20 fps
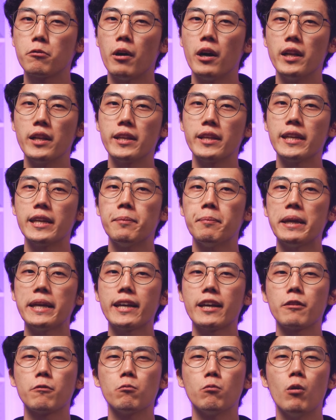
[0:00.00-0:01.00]
quality
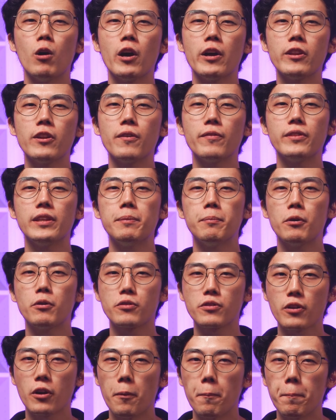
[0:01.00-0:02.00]
make it one of the
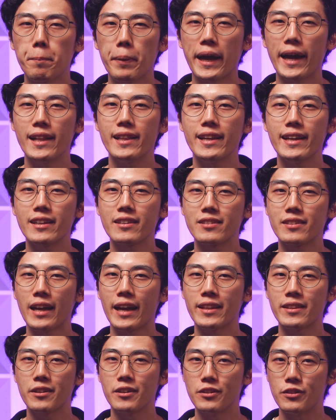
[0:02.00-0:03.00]
most compelling
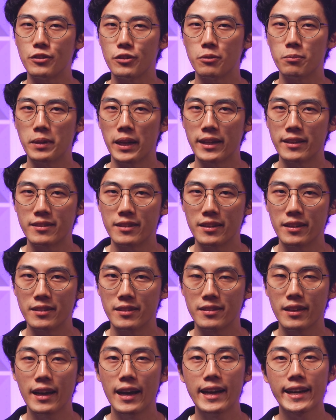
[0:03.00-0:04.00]
standard zoom
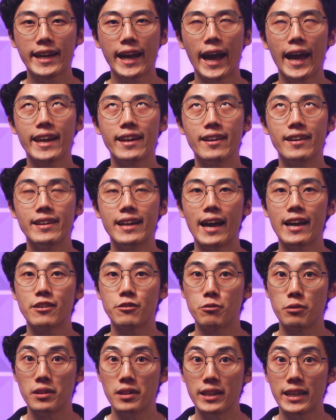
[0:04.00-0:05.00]
lenses Canon
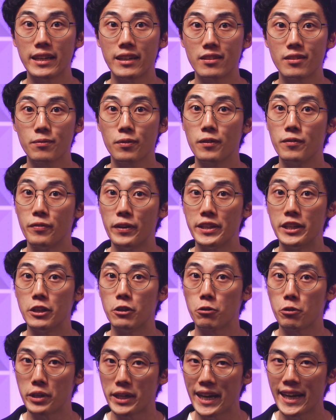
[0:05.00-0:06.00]
has released for video
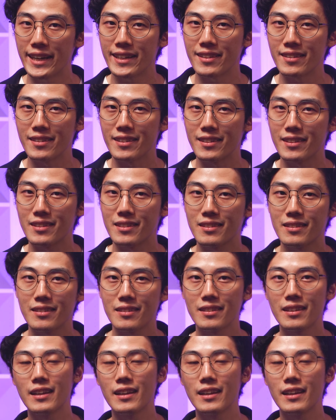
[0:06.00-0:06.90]
creators.